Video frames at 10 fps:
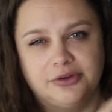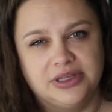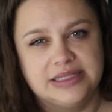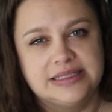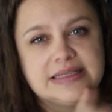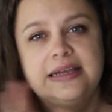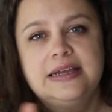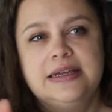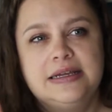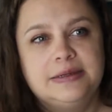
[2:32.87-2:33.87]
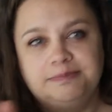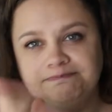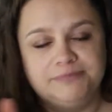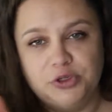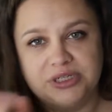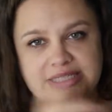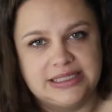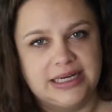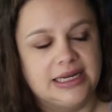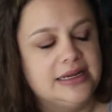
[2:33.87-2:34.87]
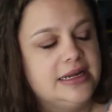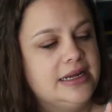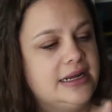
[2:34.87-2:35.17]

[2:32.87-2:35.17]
for this unit study.